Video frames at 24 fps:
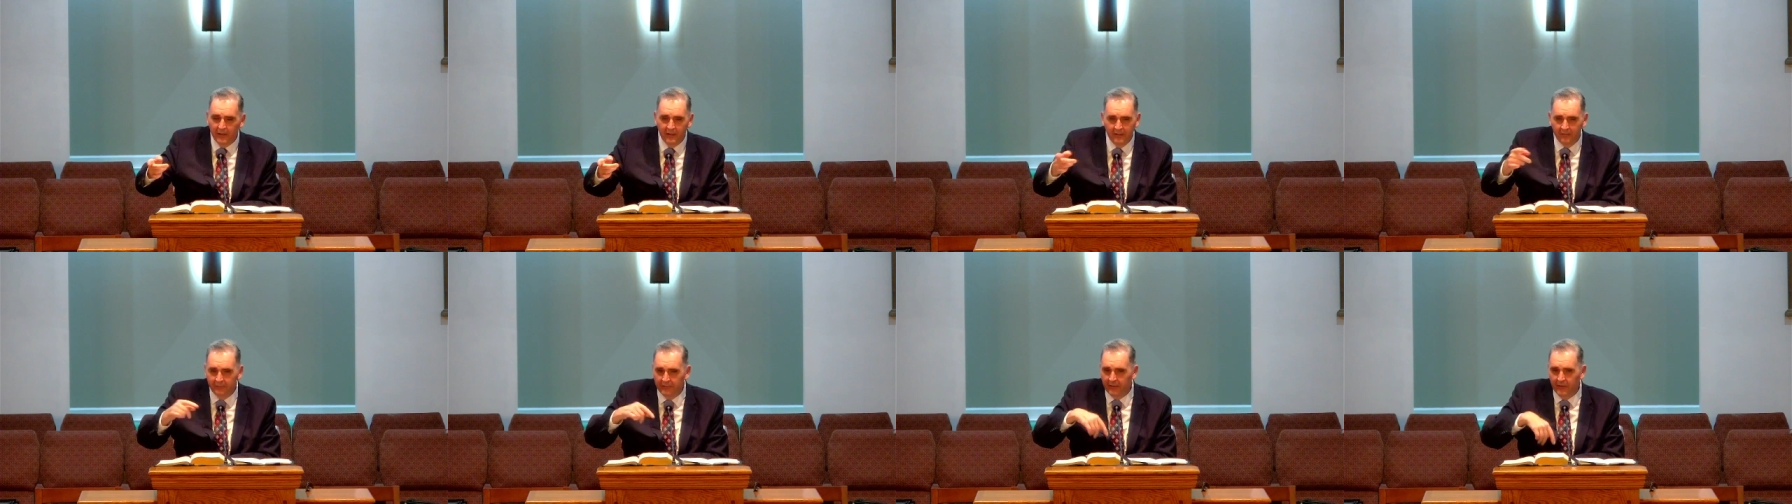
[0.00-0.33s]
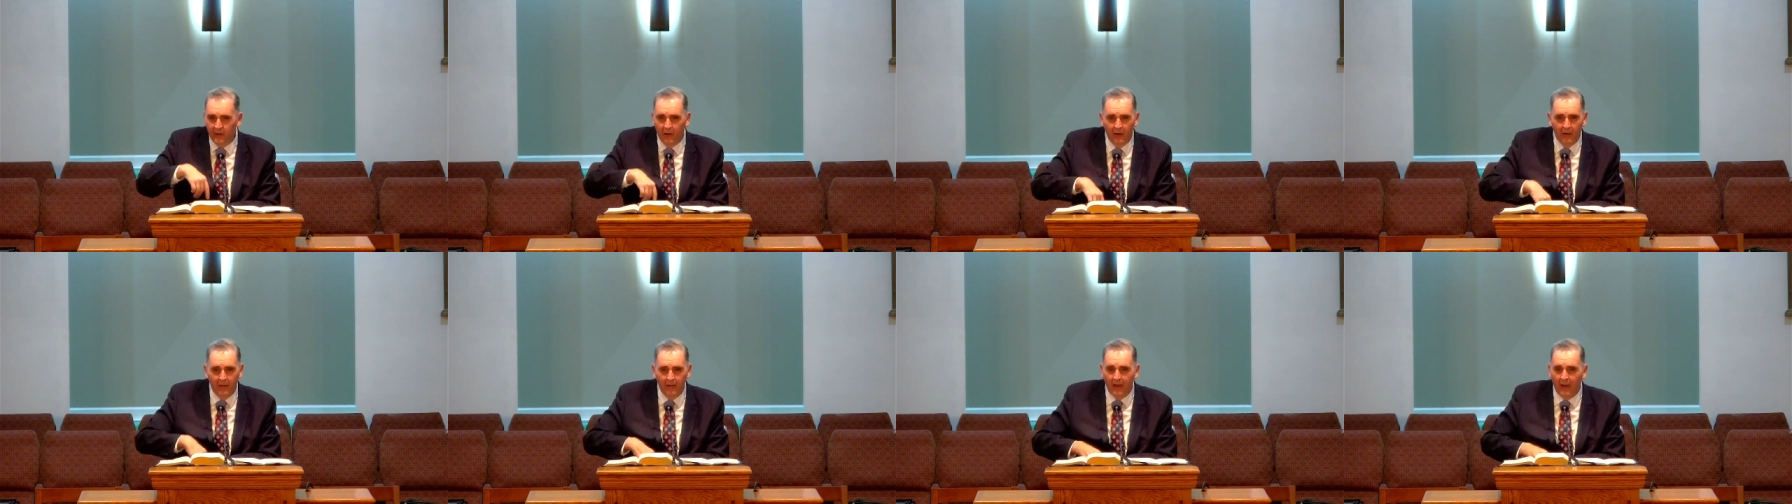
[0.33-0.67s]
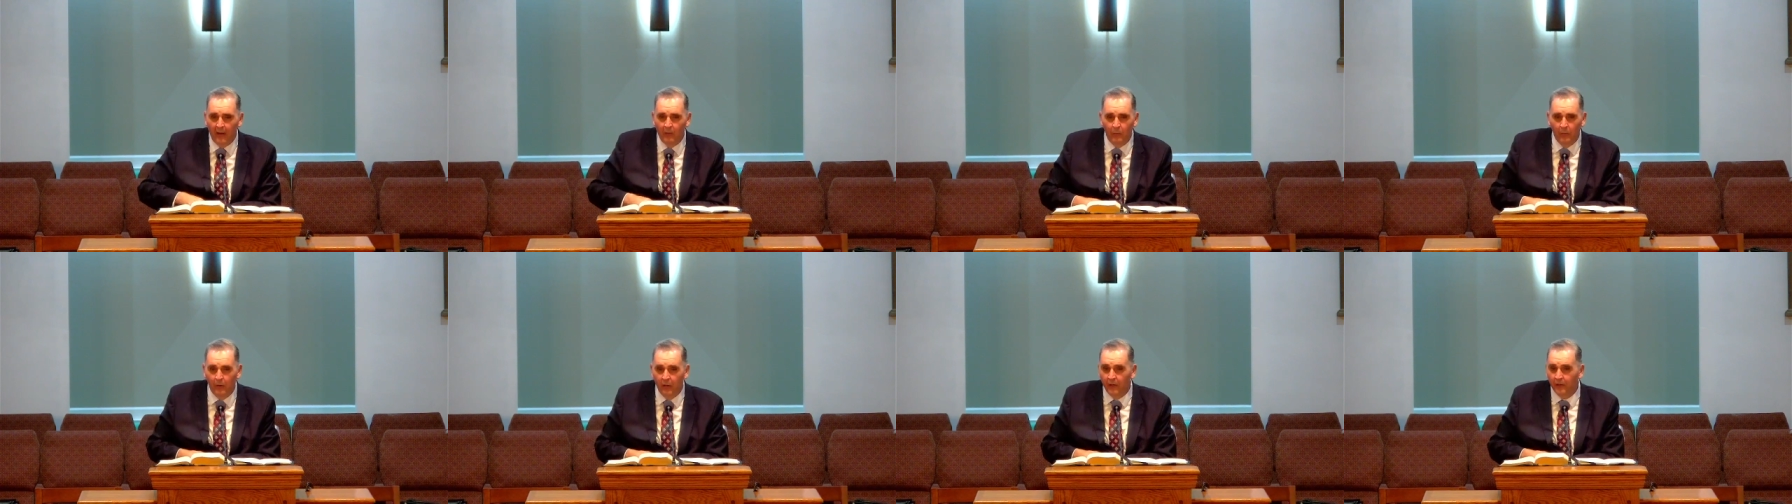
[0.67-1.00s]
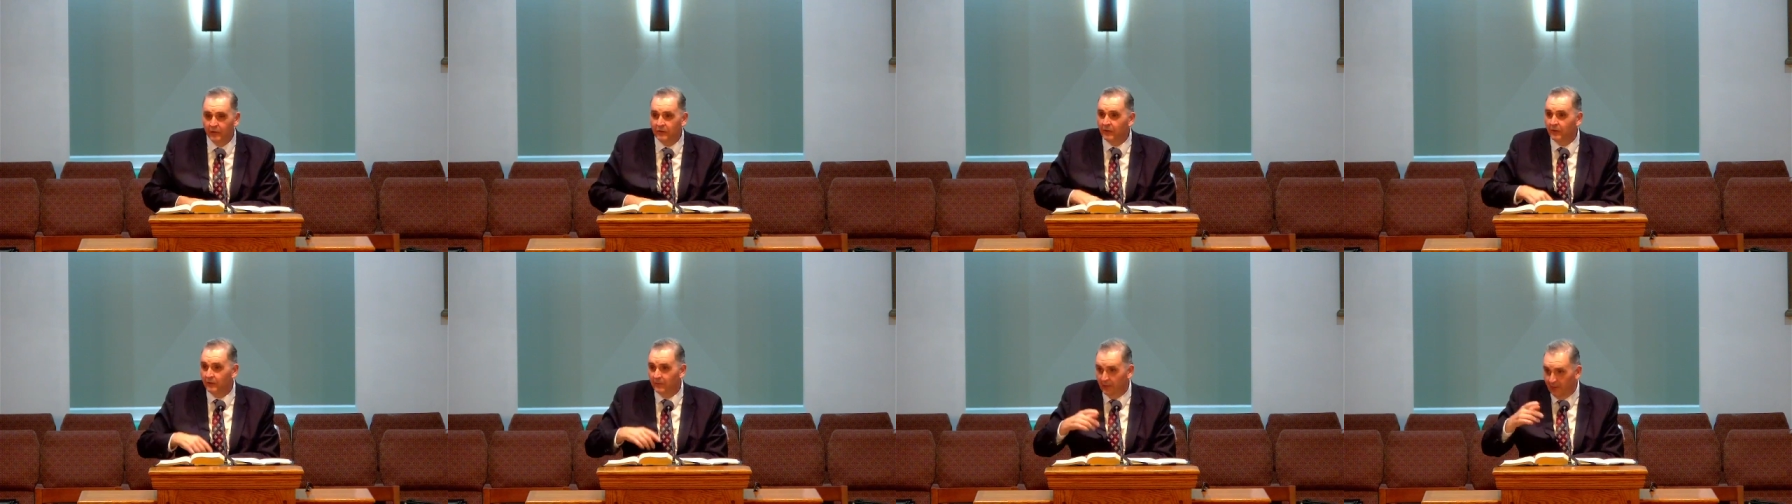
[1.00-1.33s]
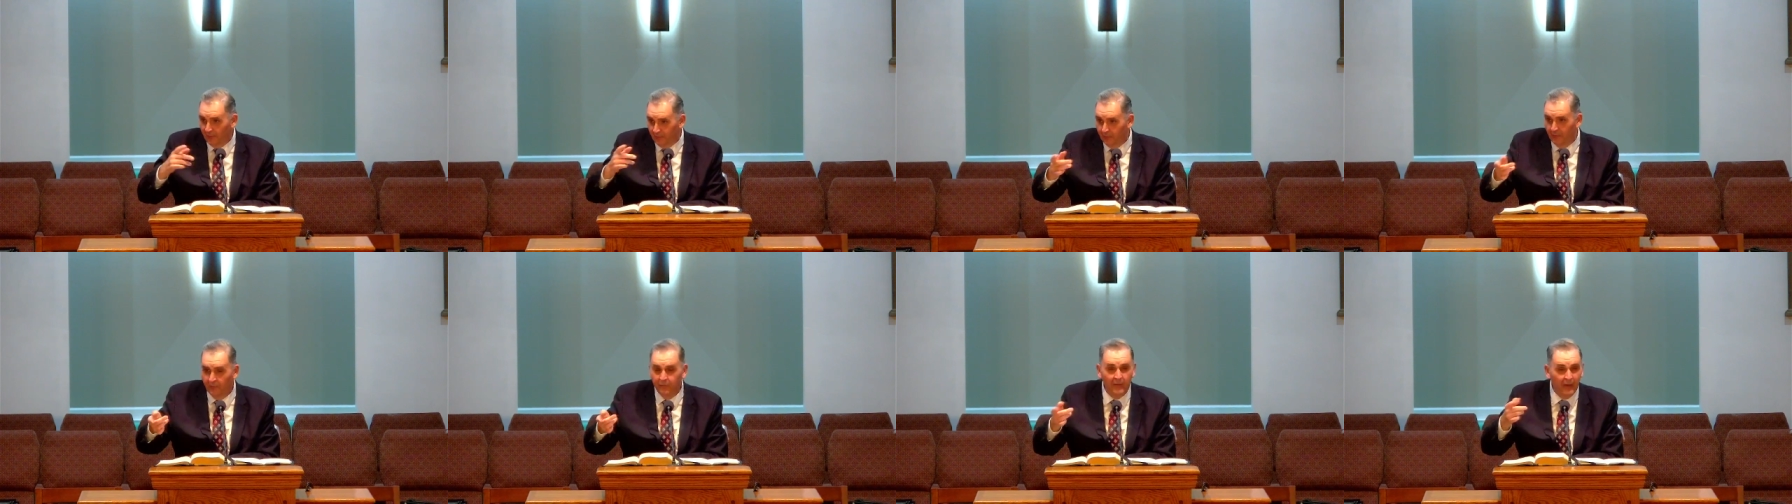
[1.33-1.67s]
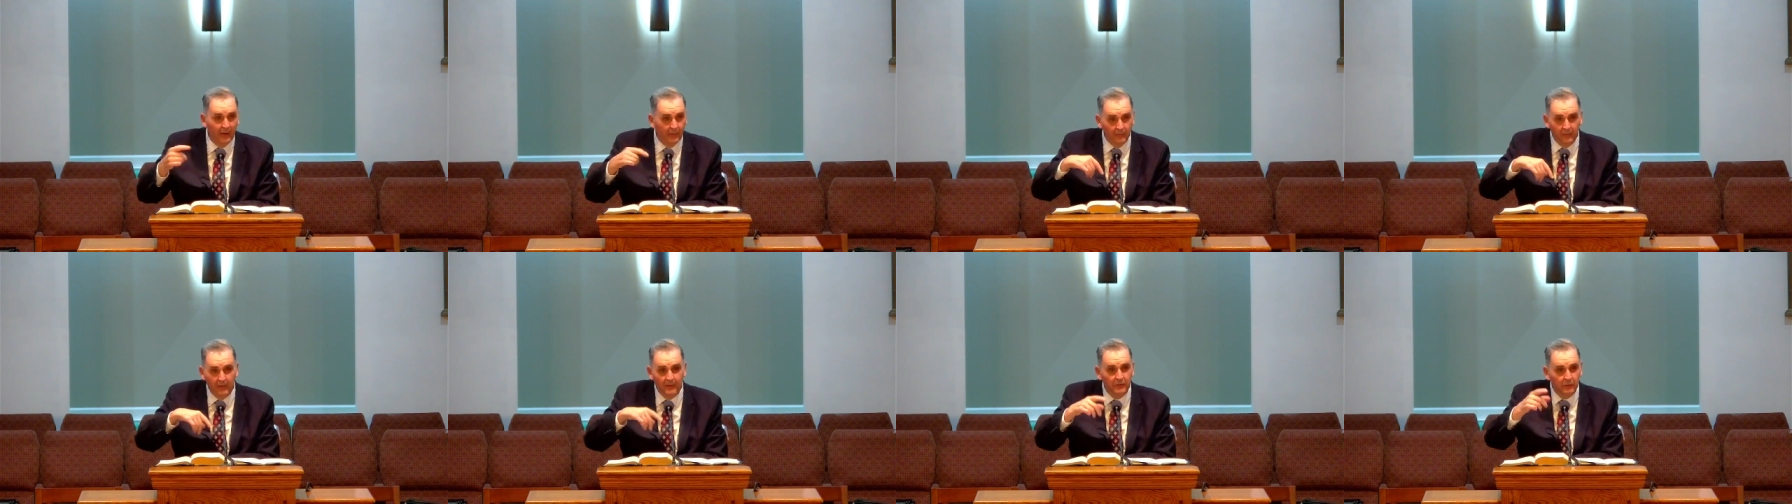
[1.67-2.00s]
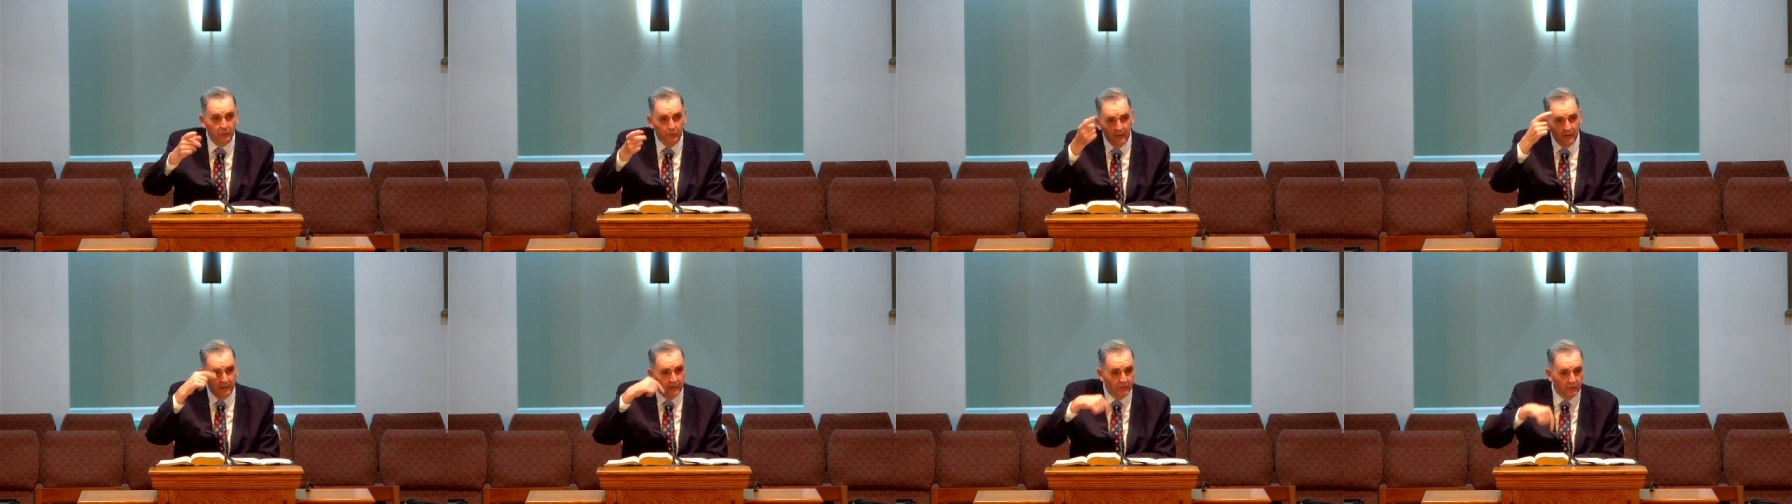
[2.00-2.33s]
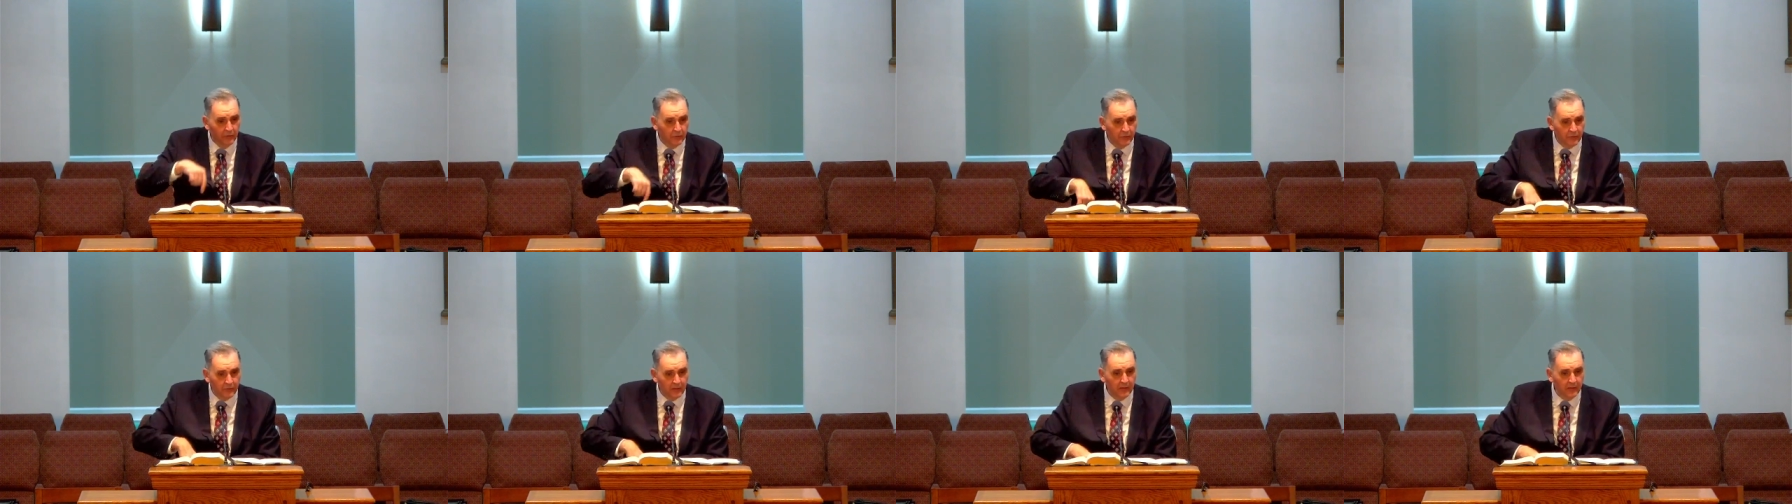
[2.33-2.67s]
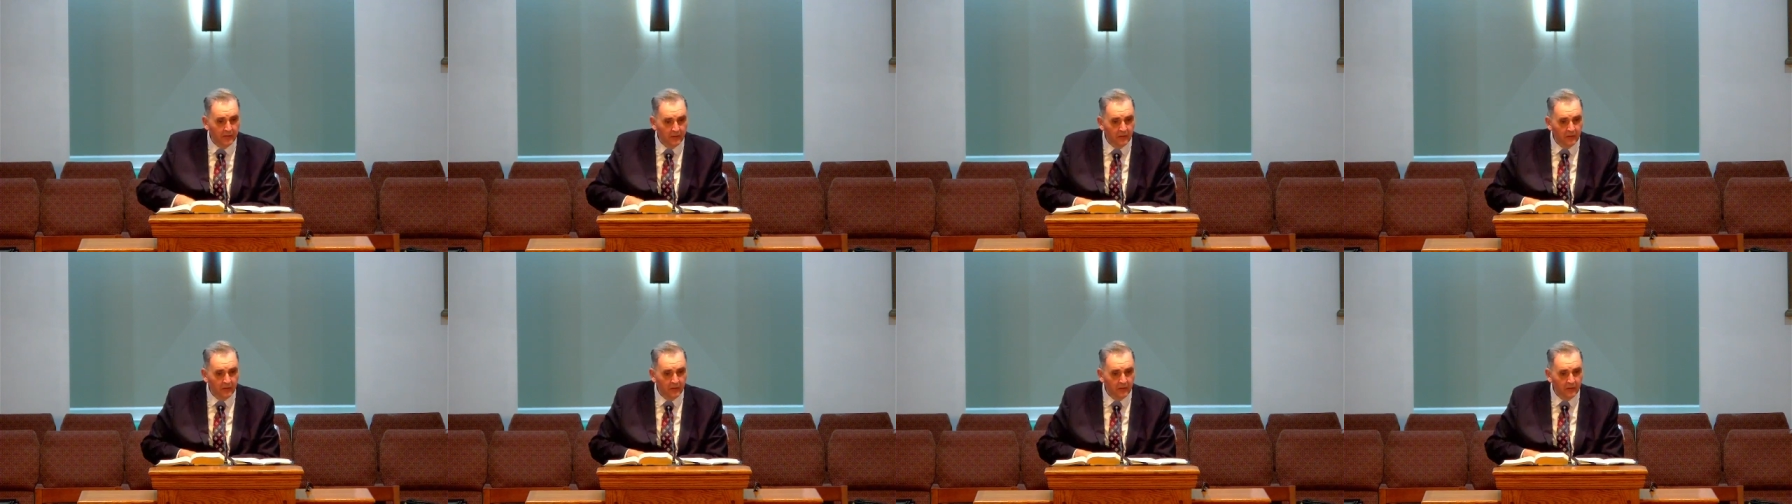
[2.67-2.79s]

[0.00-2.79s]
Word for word: if you know how that works, and if, if they retweet, you see,